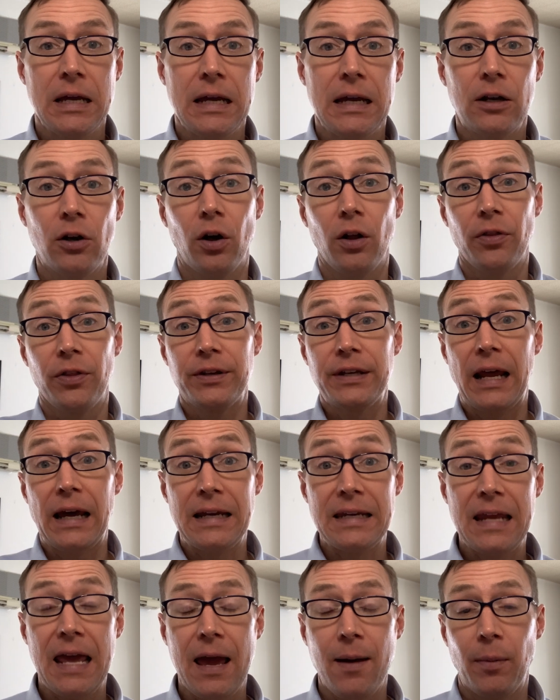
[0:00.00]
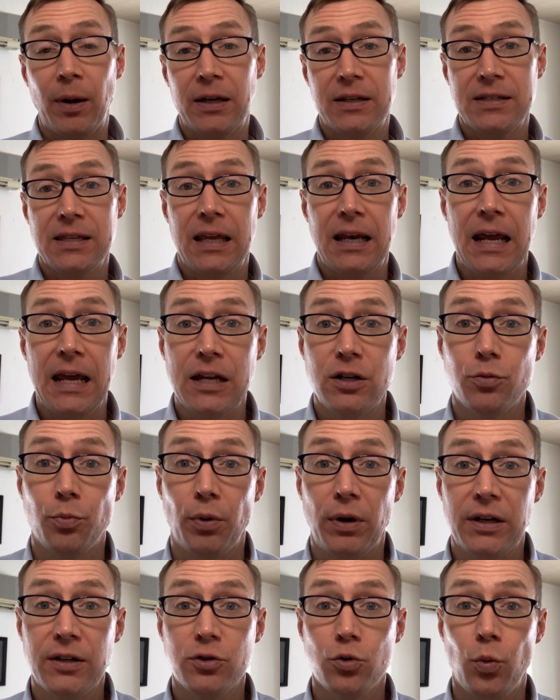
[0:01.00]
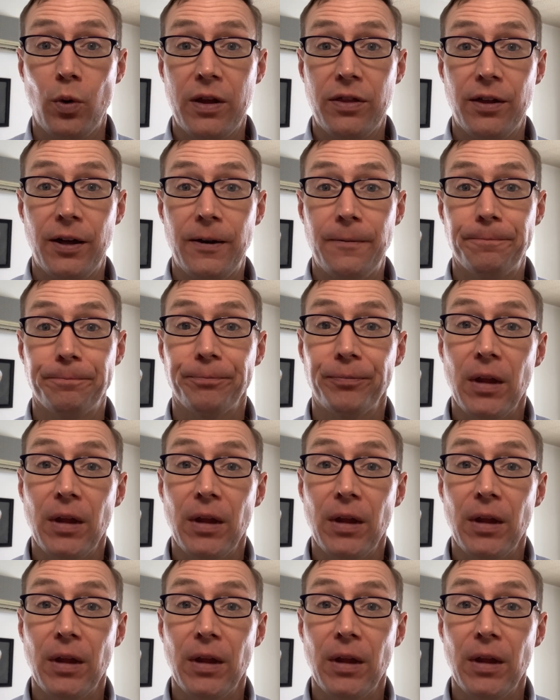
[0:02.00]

and all the dynamics that age brings with it.